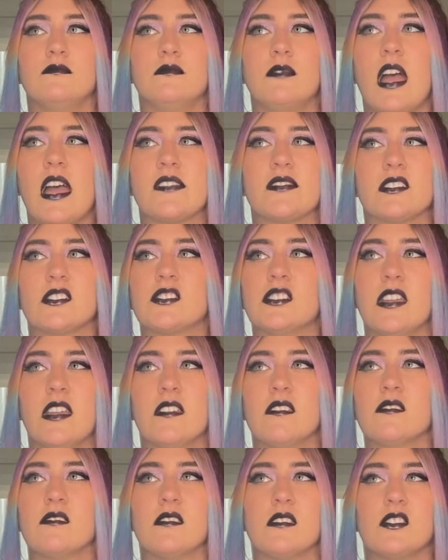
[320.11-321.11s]
ever
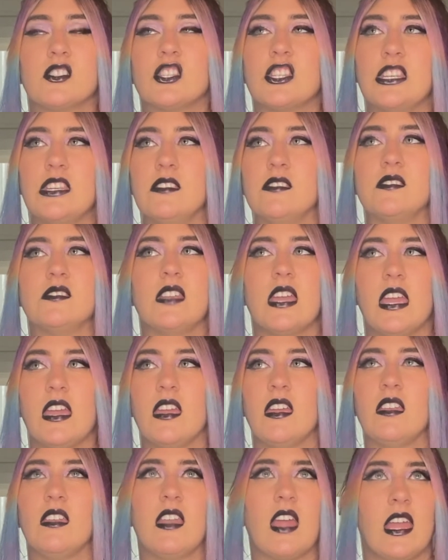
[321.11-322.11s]
since, and she's
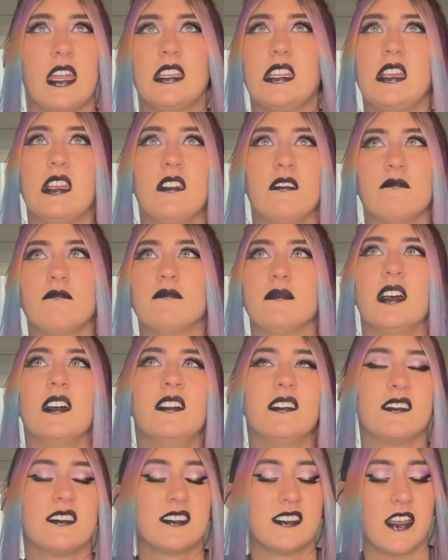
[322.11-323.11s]
19.
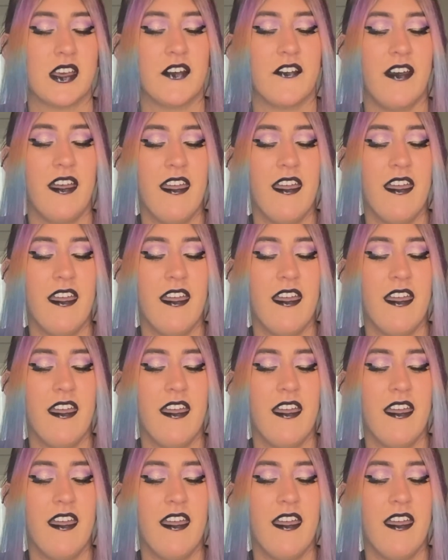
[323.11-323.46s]
So